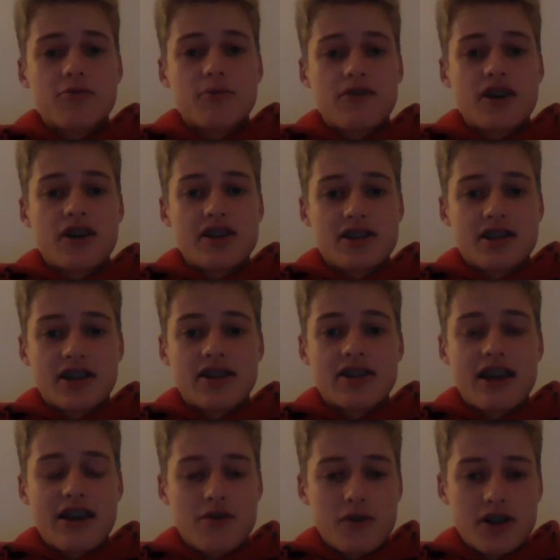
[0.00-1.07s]
would be facing the
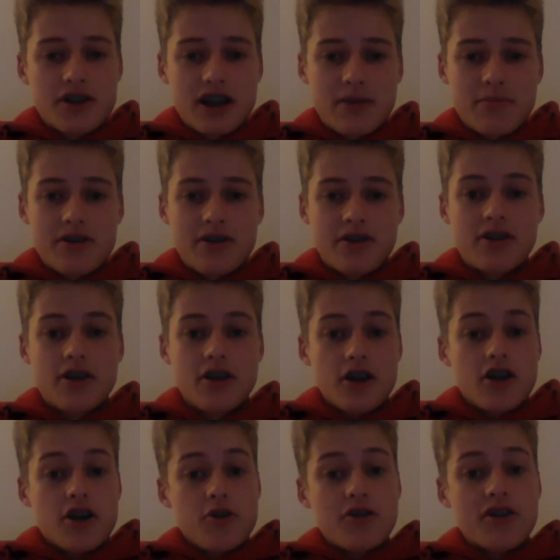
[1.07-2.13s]
heavyweight champion,
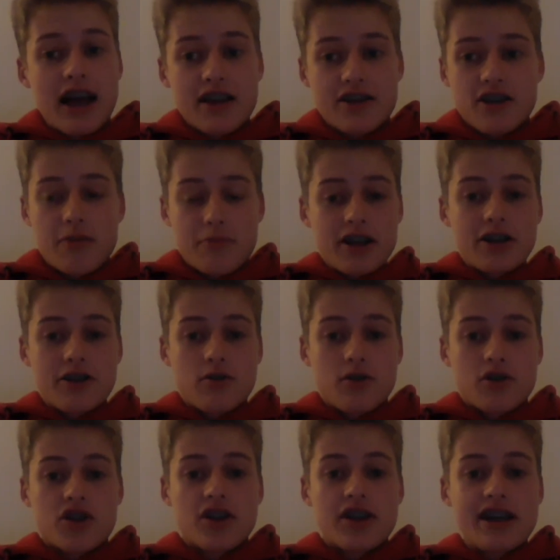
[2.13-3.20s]
who at that time, Manny
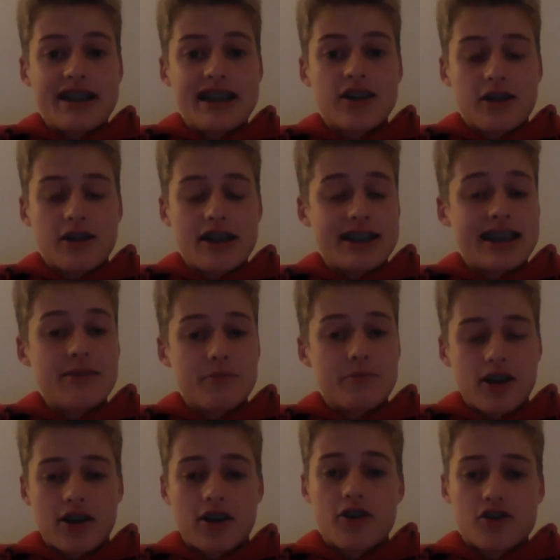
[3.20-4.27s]
Joshua, he seemed
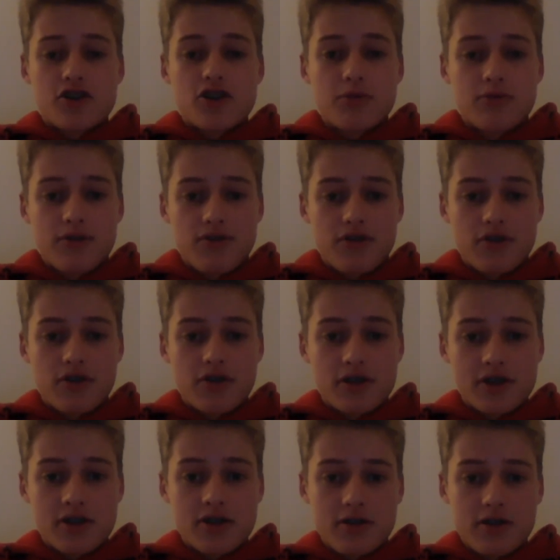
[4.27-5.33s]
like an unstoppable force?